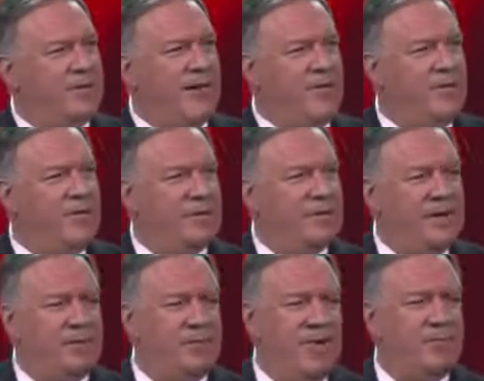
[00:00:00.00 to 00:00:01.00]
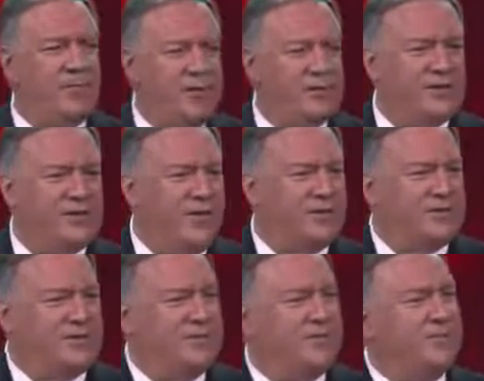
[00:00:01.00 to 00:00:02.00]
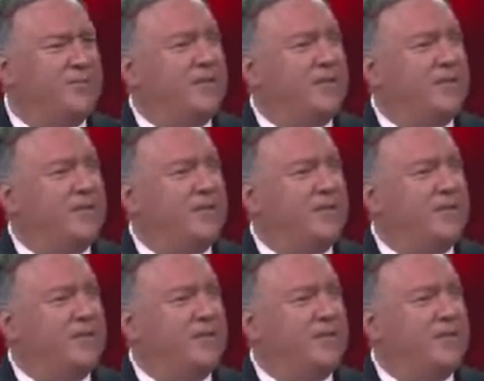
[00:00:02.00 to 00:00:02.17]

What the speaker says: Air Force Special Operations officer.